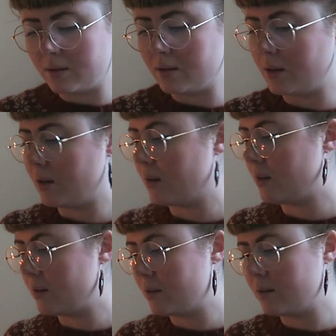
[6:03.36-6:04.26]

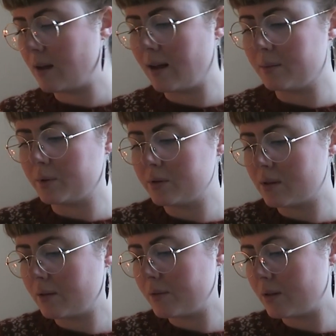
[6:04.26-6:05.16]
the animals
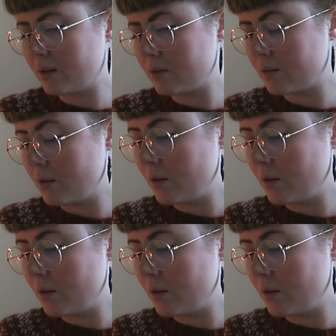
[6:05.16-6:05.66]
and everything.